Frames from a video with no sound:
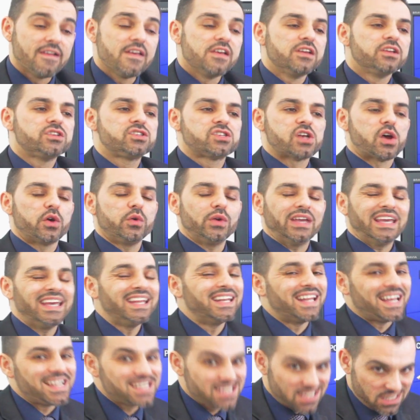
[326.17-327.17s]
So
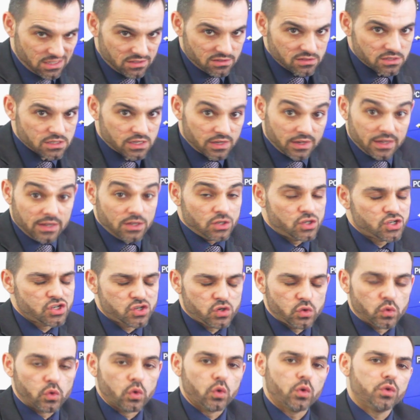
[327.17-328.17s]
in essence and in
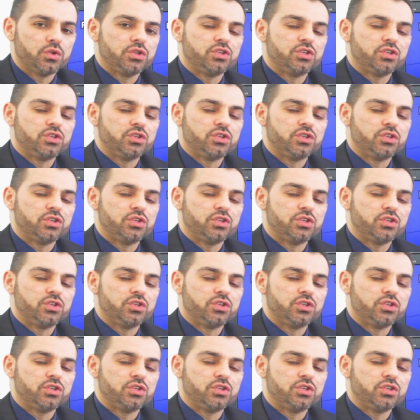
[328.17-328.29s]
short,